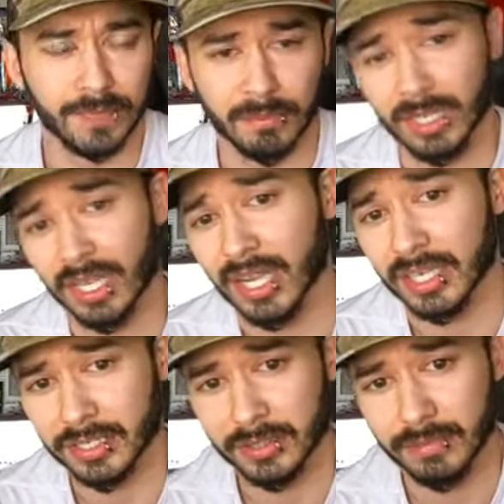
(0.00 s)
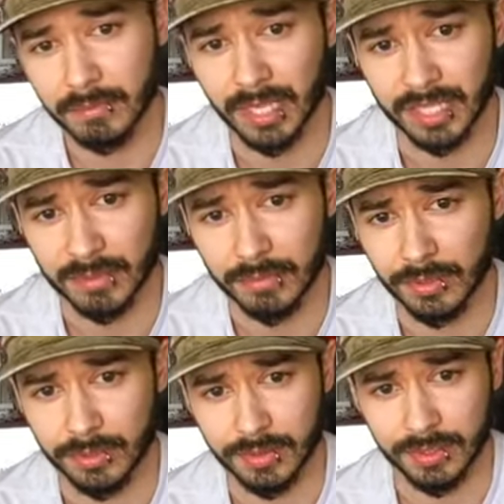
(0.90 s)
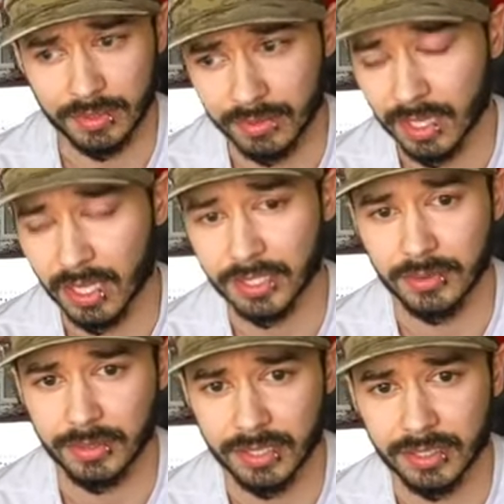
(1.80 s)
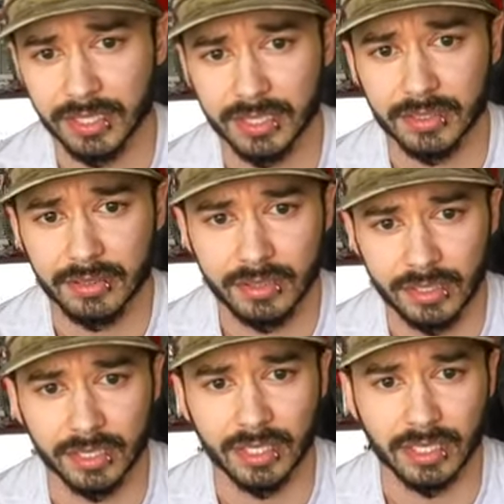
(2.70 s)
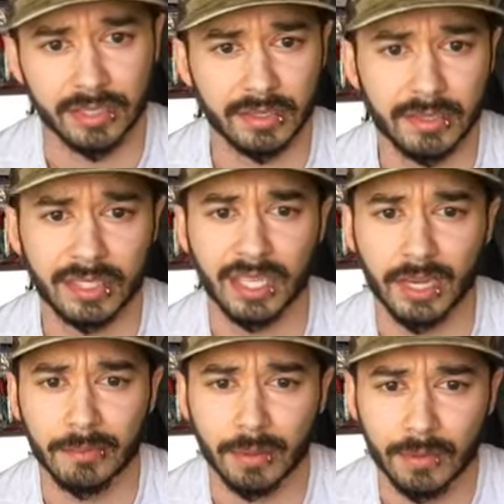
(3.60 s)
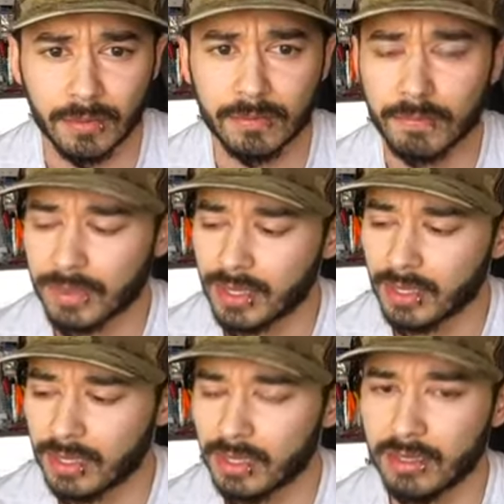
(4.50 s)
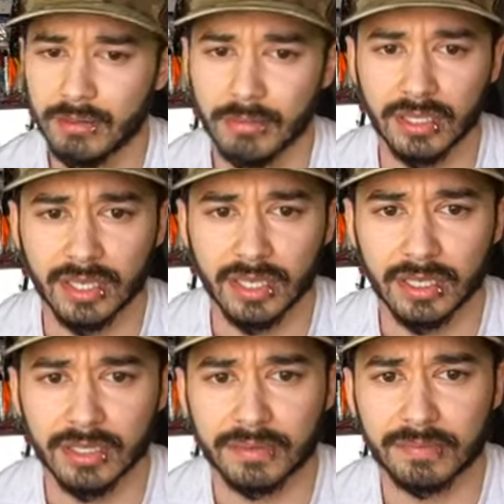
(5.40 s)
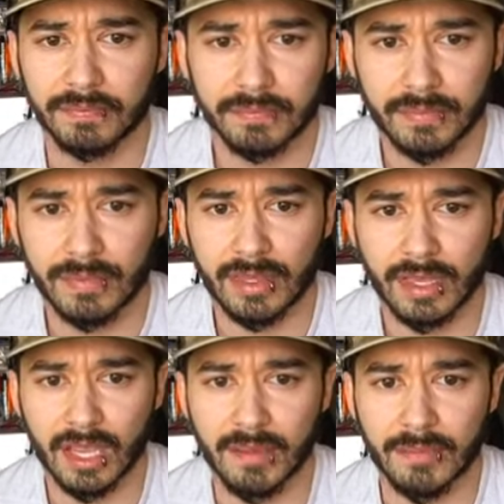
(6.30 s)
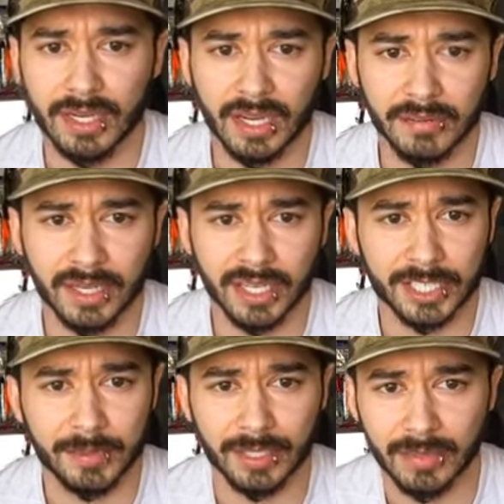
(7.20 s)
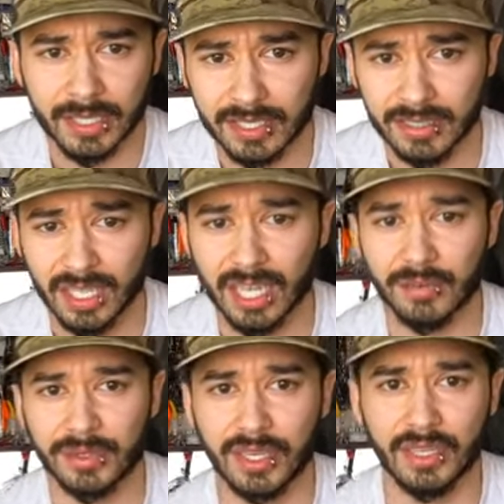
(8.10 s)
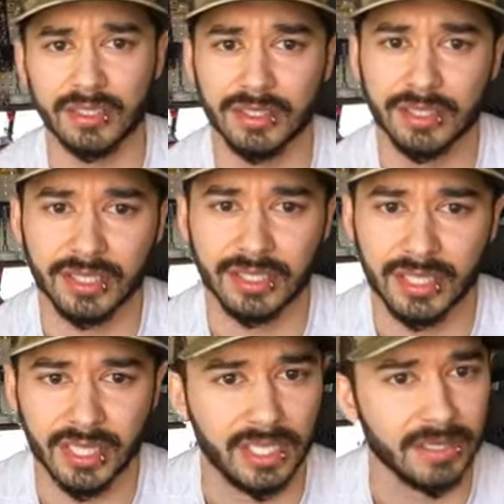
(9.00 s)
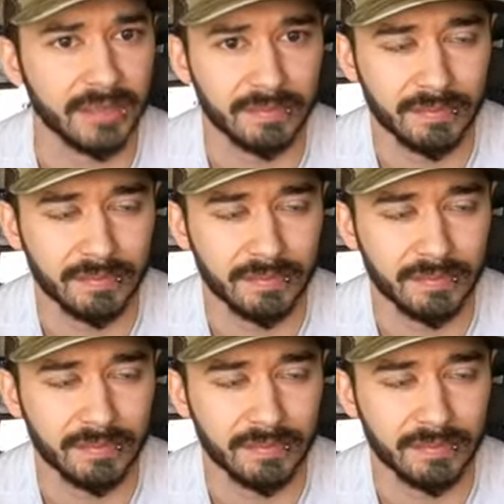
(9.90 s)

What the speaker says: And black and blue is also a good thing. Good combo. But yeah, I mean, I experiment a lot with colors, and I